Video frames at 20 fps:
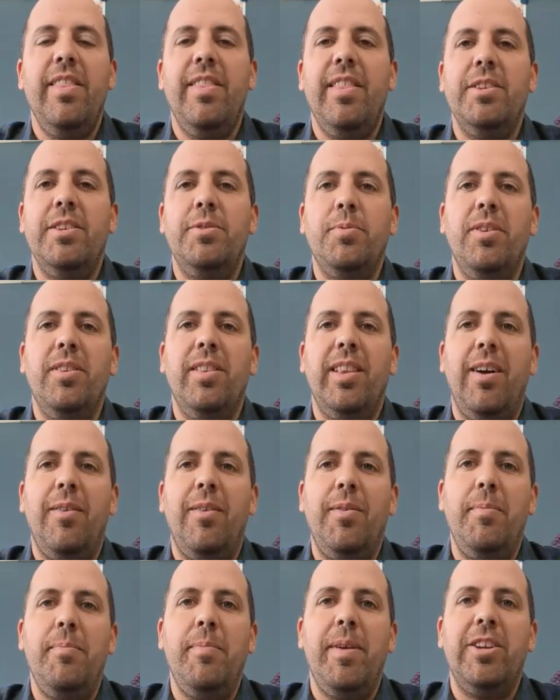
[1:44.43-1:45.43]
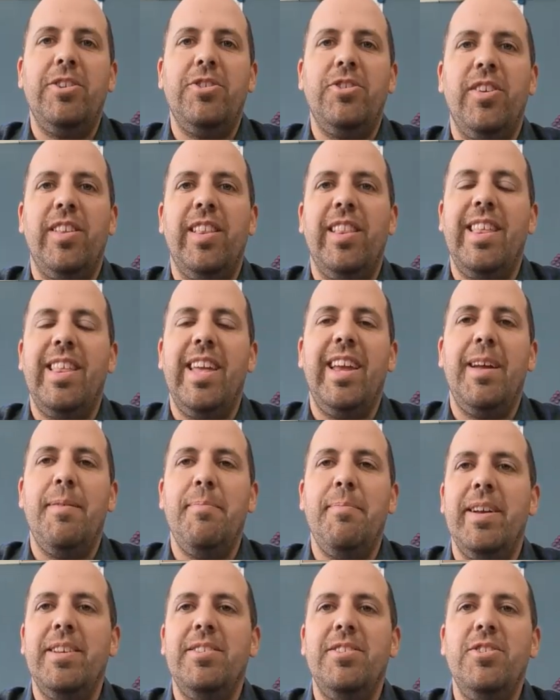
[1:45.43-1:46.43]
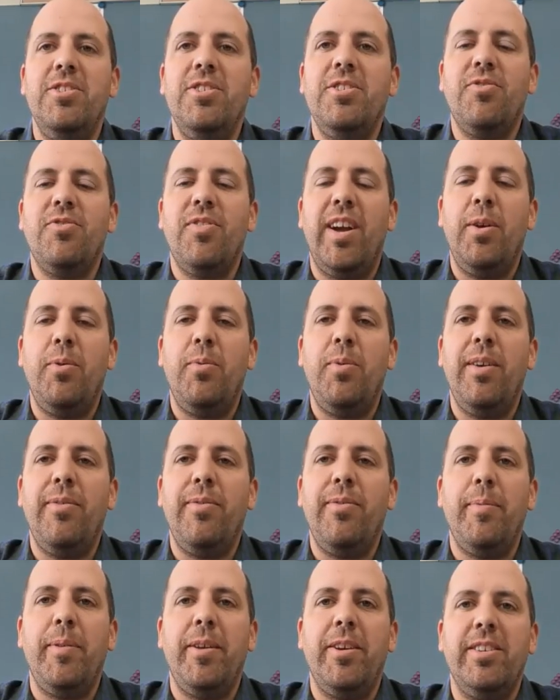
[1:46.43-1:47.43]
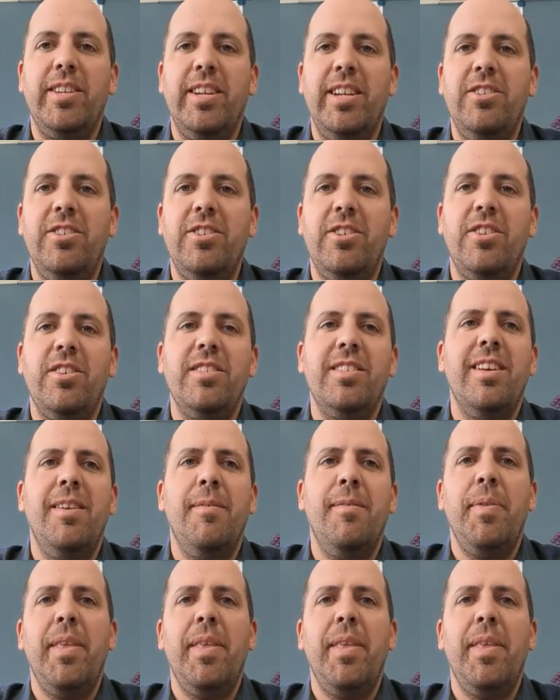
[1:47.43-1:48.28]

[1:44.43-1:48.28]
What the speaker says: This will allow them to make sure that they get messages right away from their teachers.